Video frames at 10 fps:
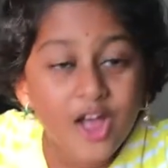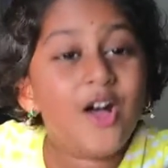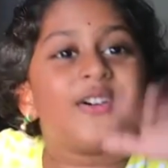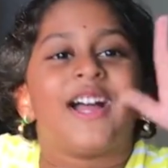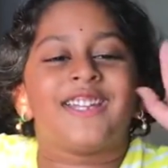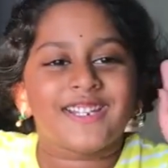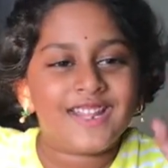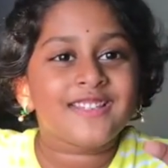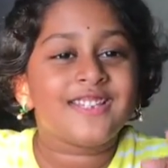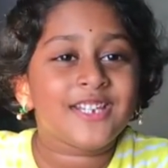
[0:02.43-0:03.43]
Oh, I
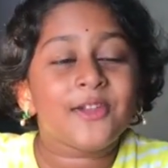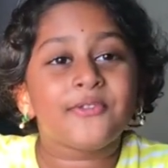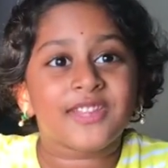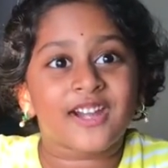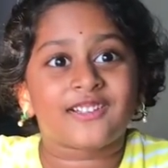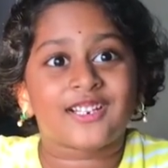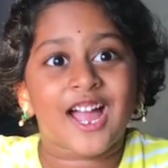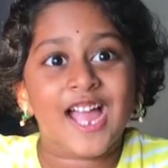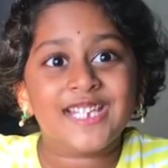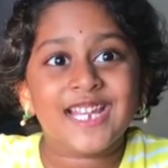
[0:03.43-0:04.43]
didn't see you there,
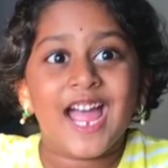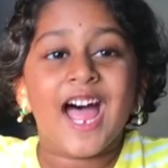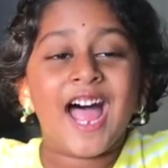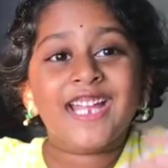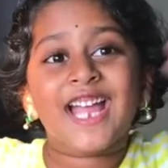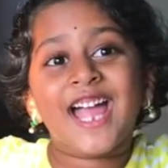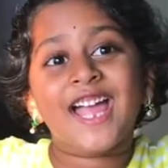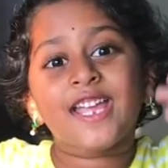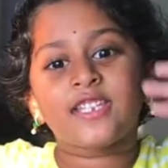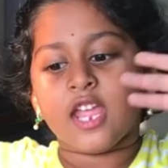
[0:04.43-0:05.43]
guys.
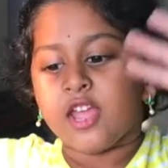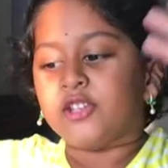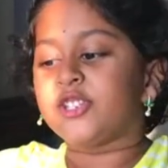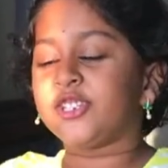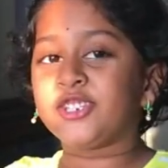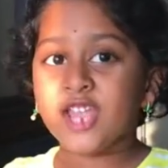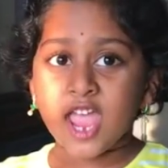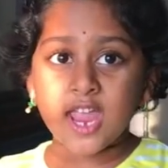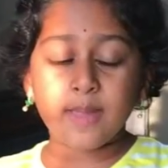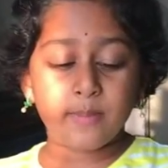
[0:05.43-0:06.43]
Hi, guys. Today
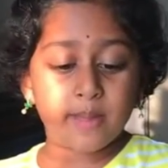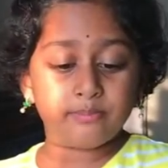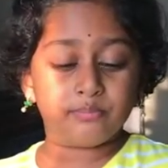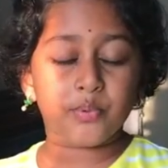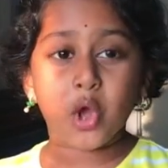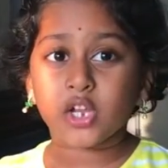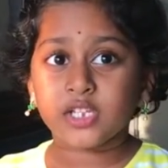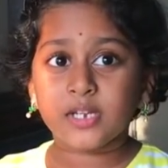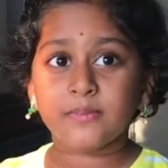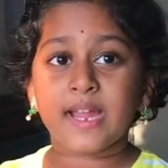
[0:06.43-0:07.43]
I'm
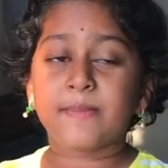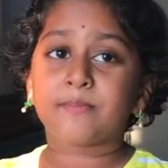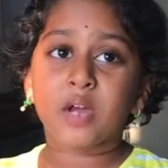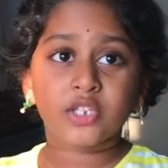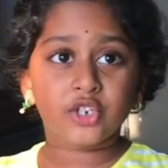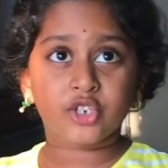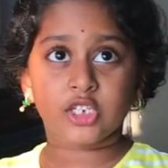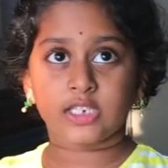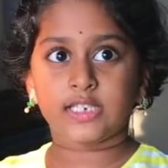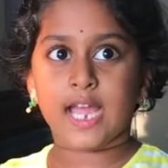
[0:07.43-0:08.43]
unboxing my mother's
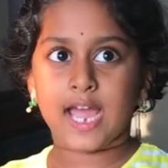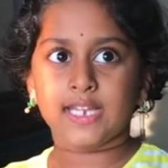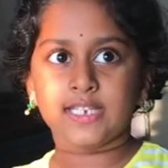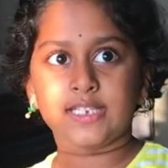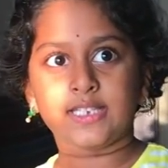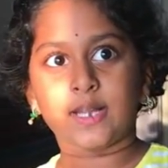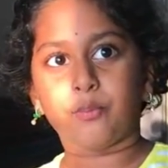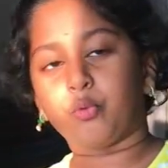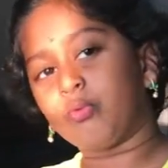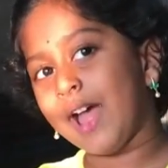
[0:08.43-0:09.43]
and daddy's
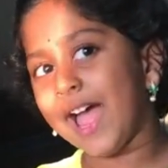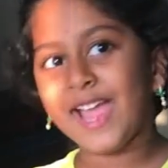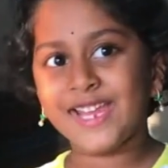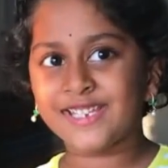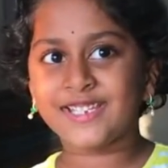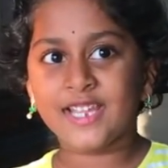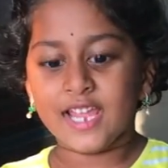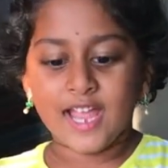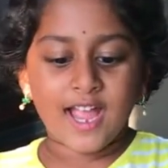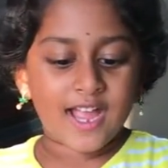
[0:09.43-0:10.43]
surprise.
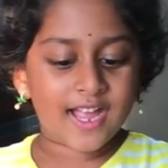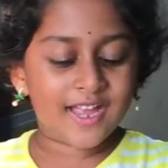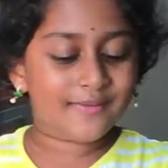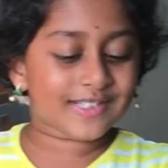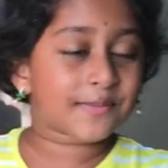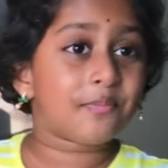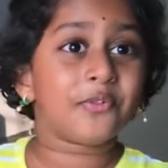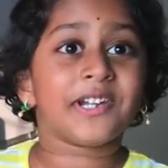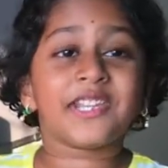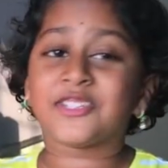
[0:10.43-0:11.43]
And it's
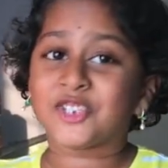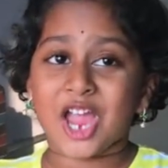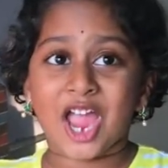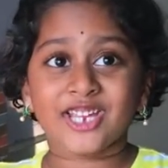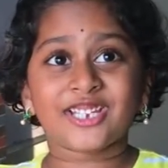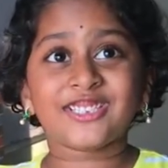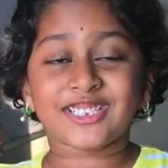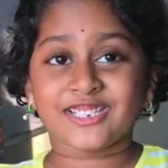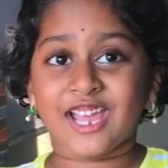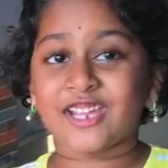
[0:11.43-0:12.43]
pretty giant,
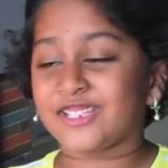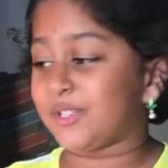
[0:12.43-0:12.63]
and I